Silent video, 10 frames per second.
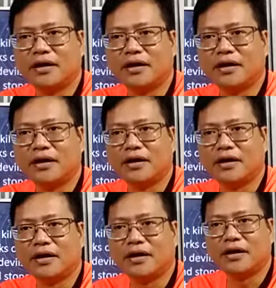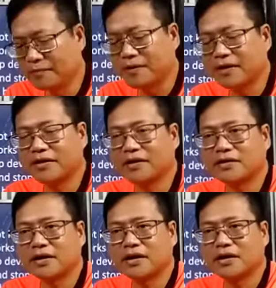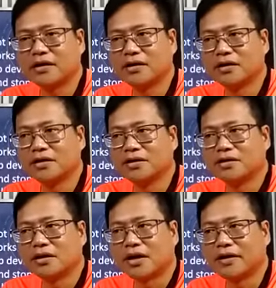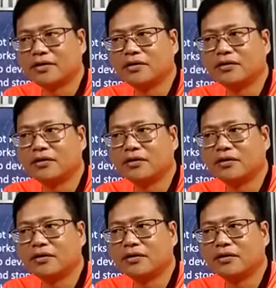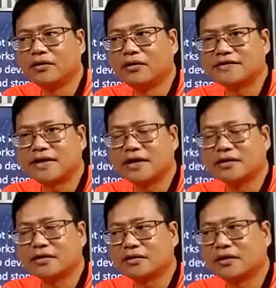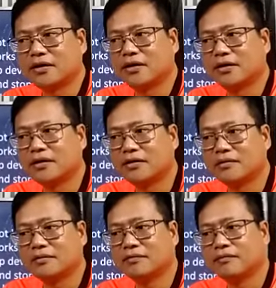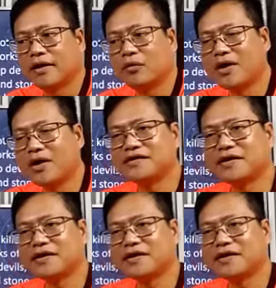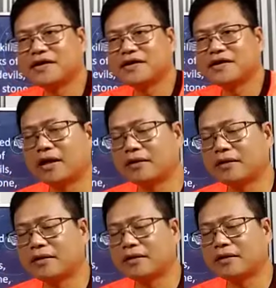I hope and pray that I know it is not by one setting, it will not be fully